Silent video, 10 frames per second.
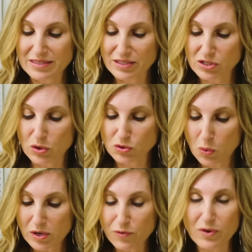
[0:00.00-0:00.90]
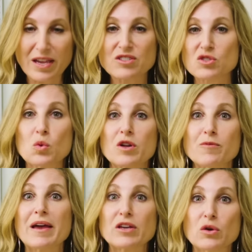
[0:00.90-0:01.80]
and so 24 gauge is one of
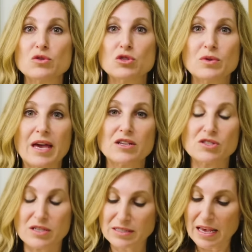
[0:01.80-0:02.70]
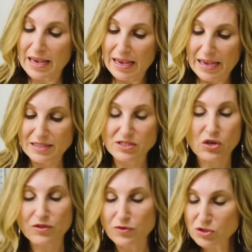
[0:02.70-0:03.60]
my go-to gauges. It's
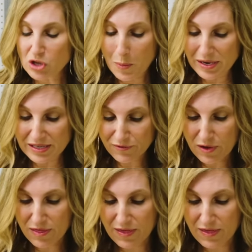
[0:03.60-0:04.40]
good for so many different